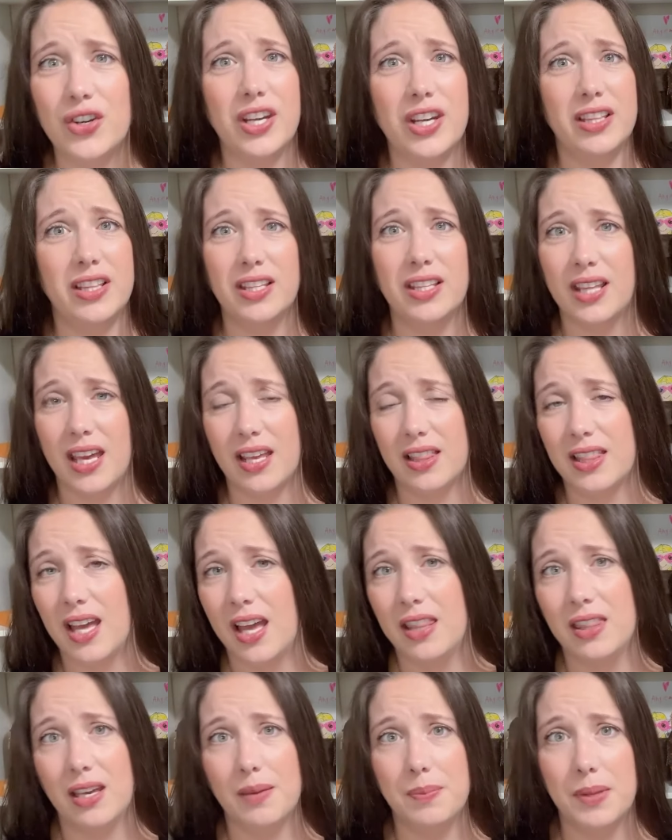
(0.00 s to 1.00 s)
or anything like
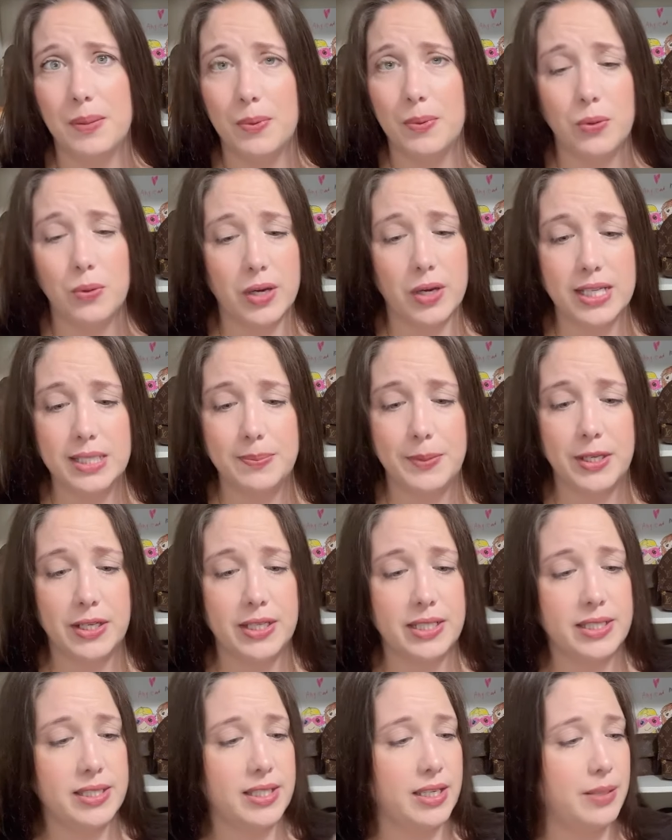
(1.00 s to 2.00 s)
that that people were
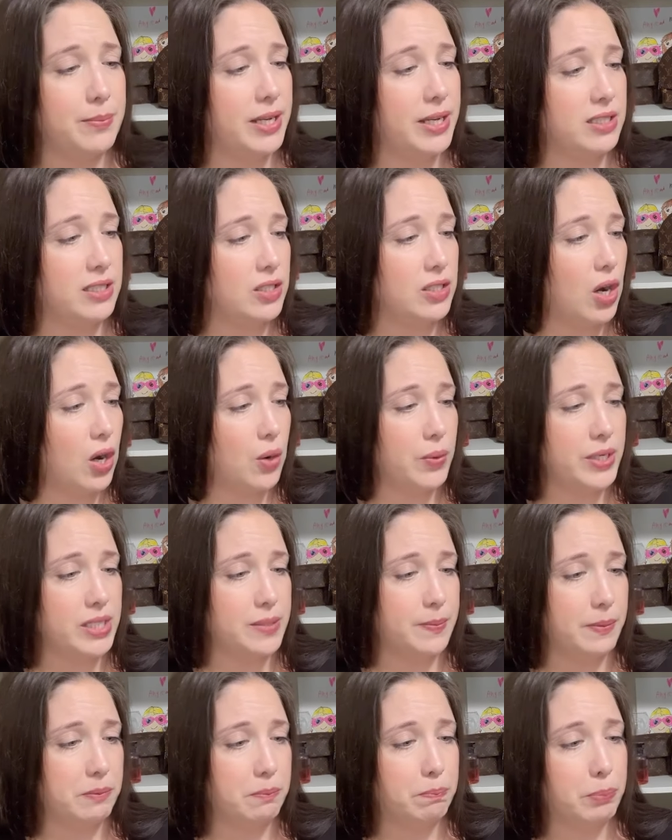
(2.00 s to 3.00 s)
experiencing. Mine's
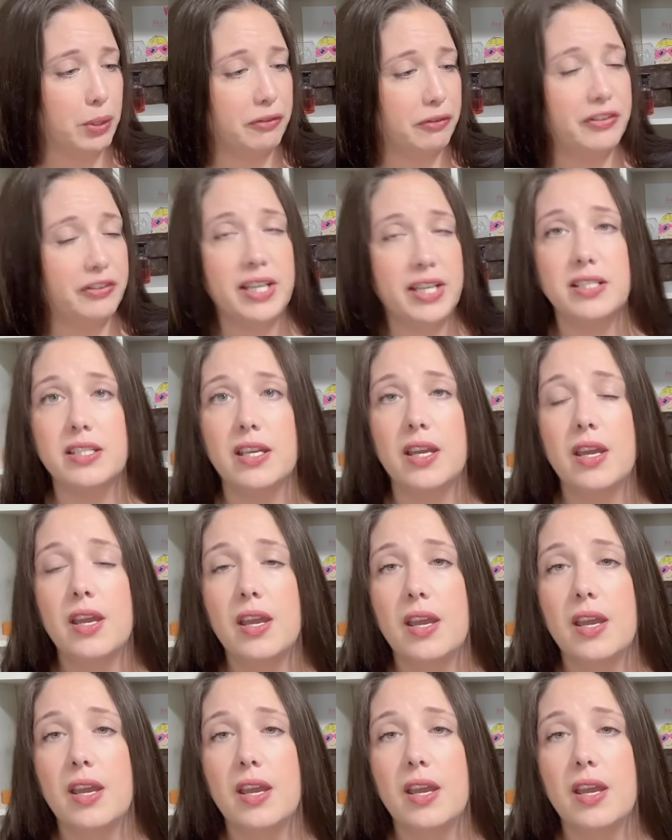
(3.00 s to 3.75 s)
always been perfect.